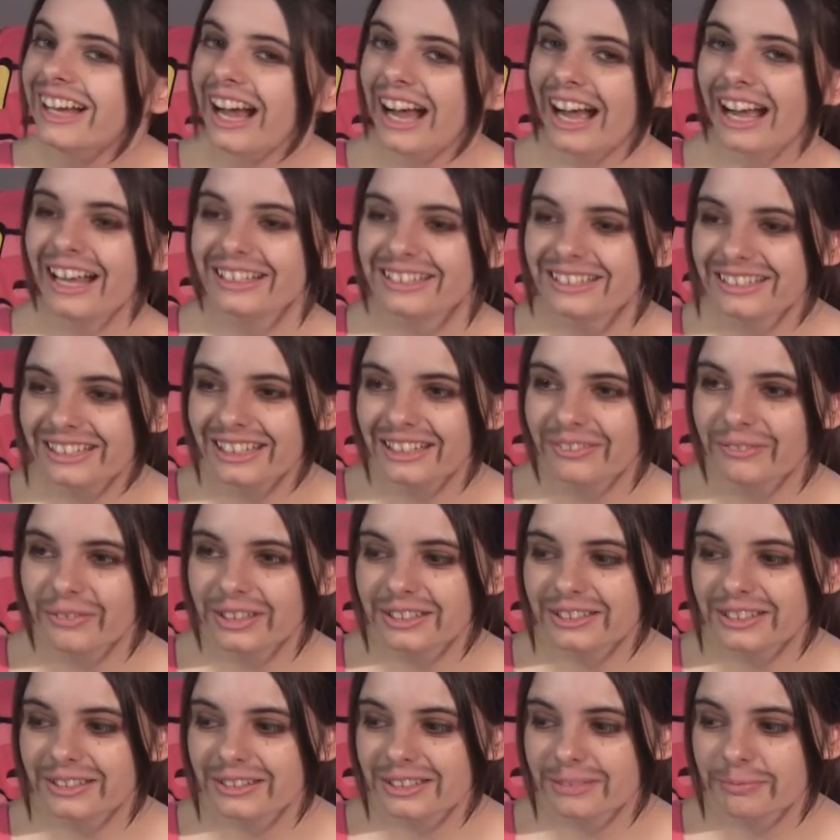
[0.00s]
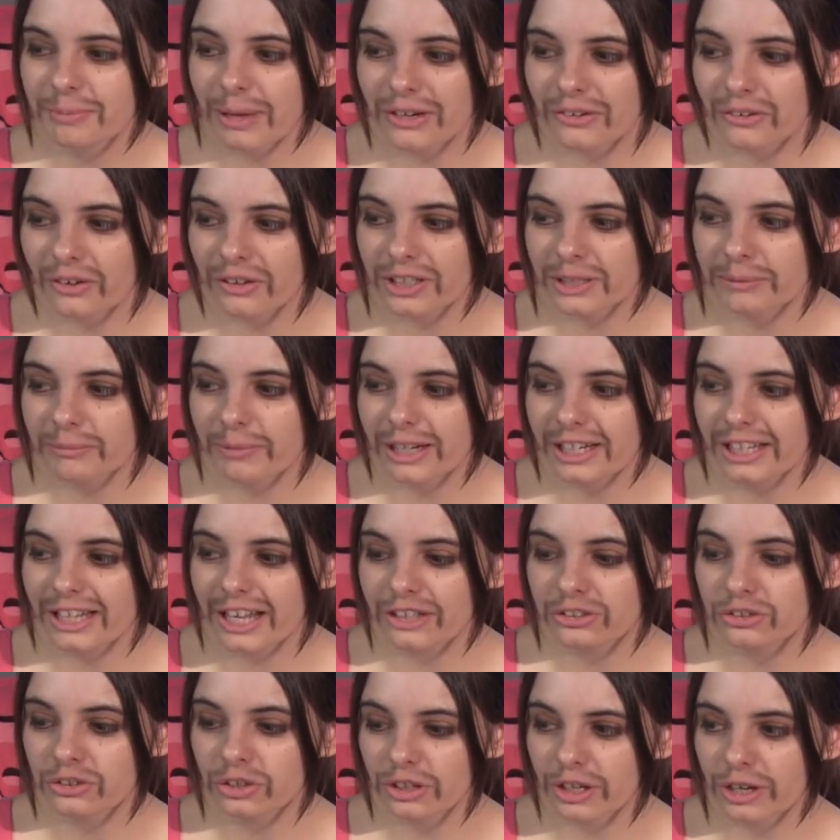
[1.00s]
I didn't even spend all the money
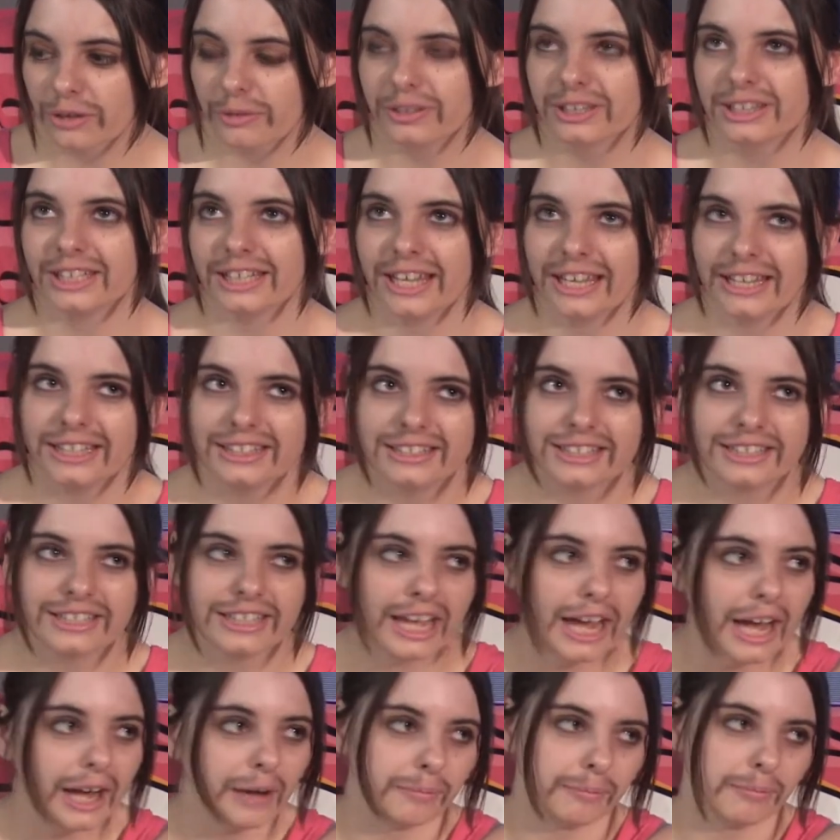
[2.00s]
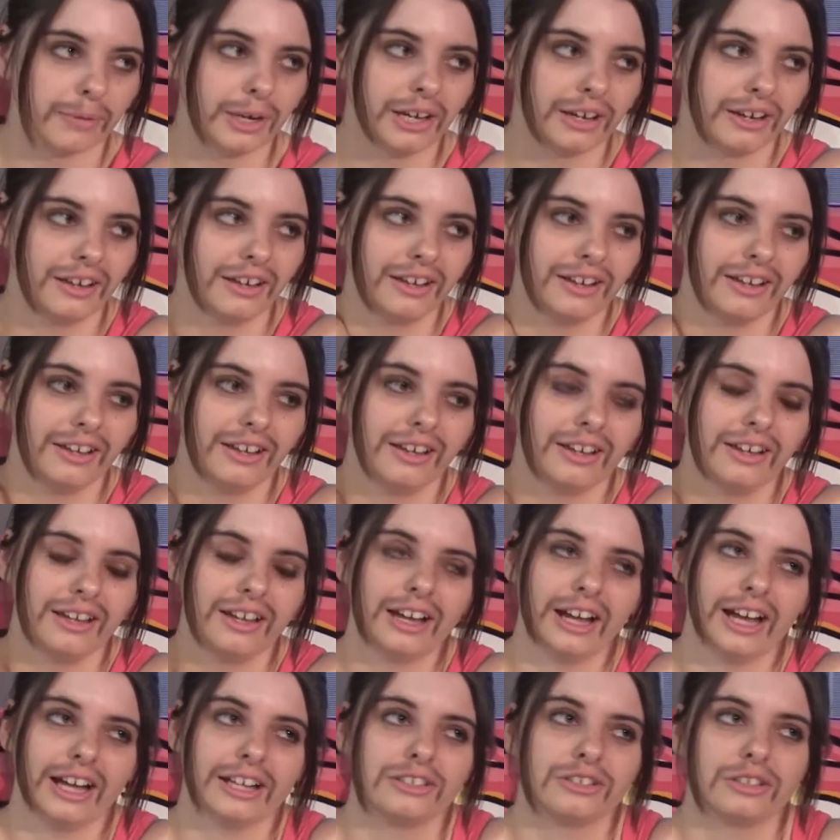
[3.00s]
I took out at the ATM.
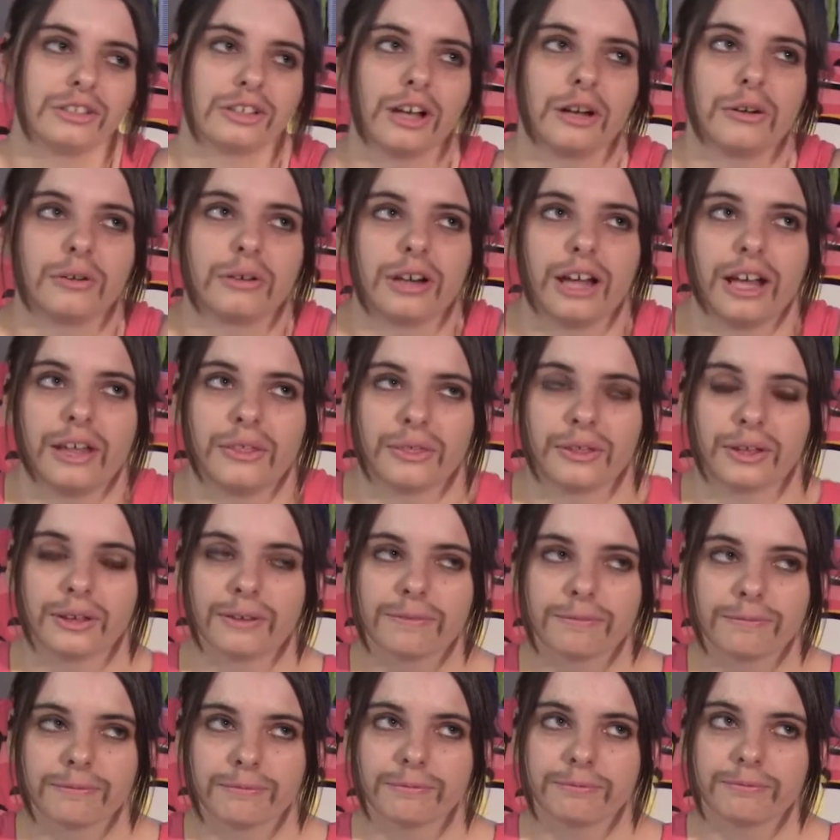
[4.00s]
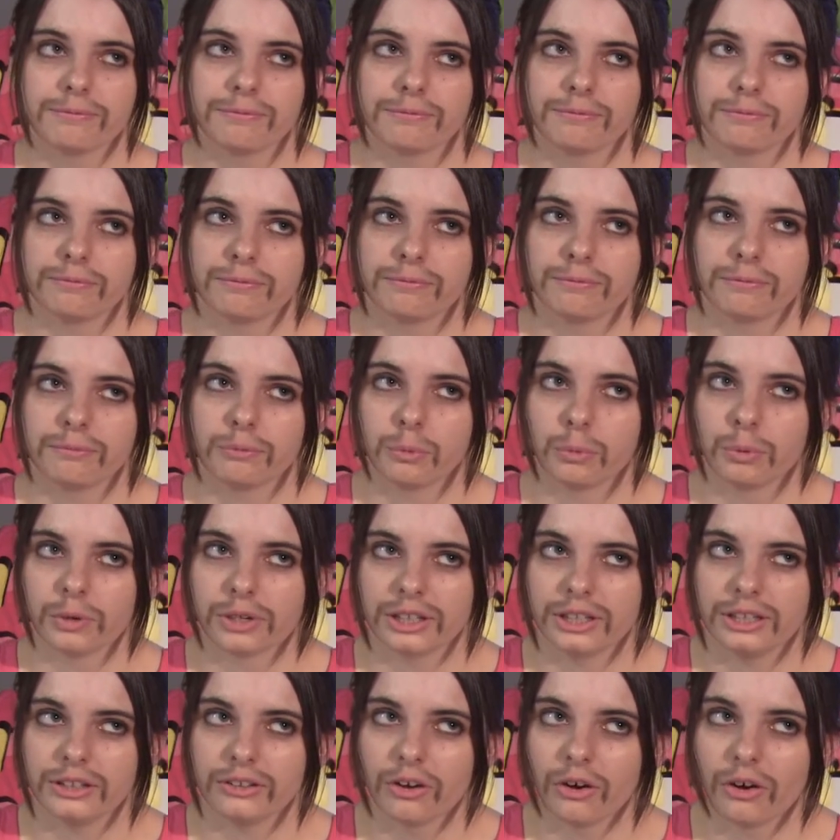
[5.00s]
I took out, I think,
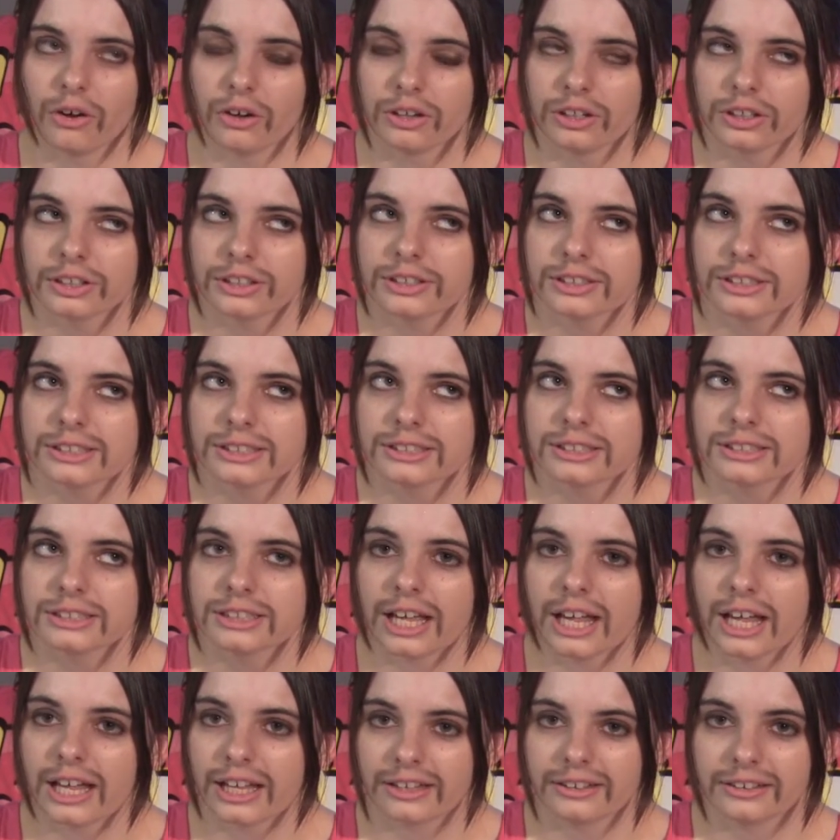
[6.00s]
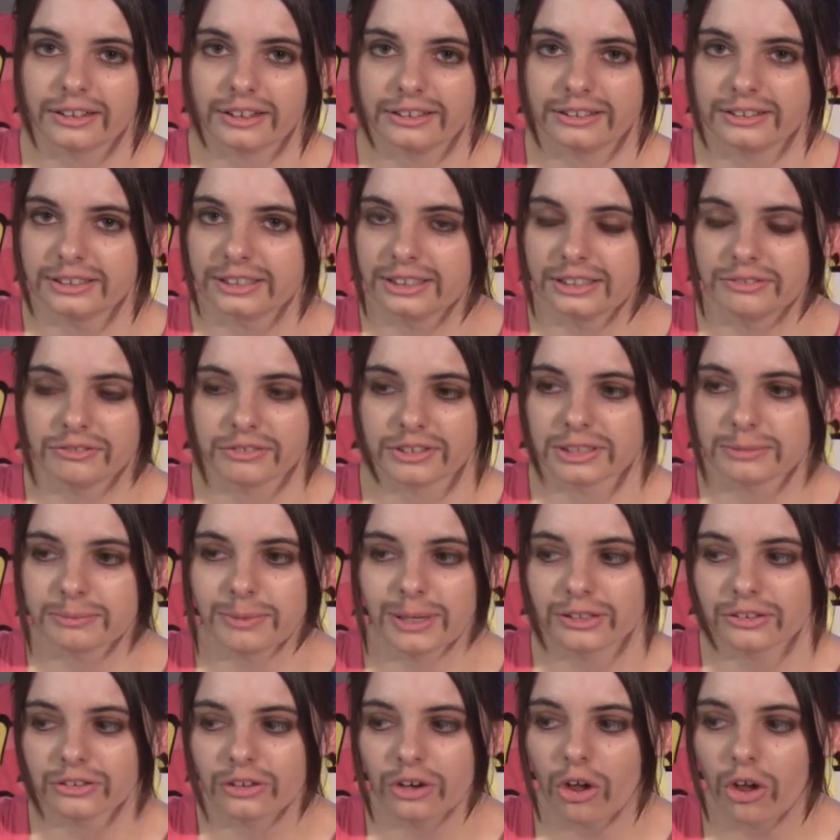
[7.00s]
$40, and I didn't even
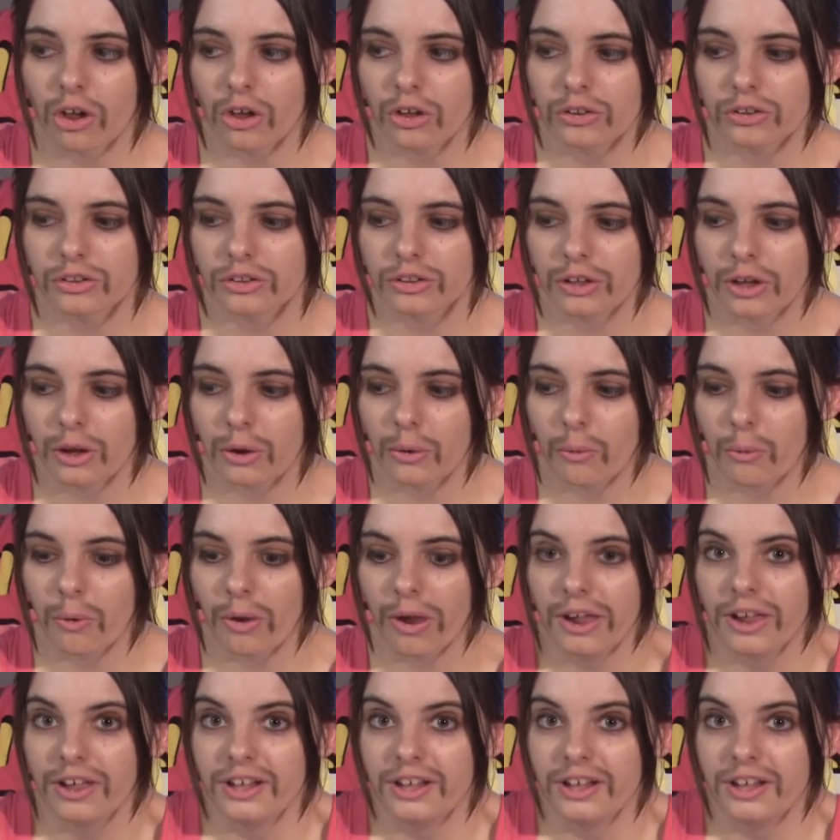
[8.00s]
spend it all, so.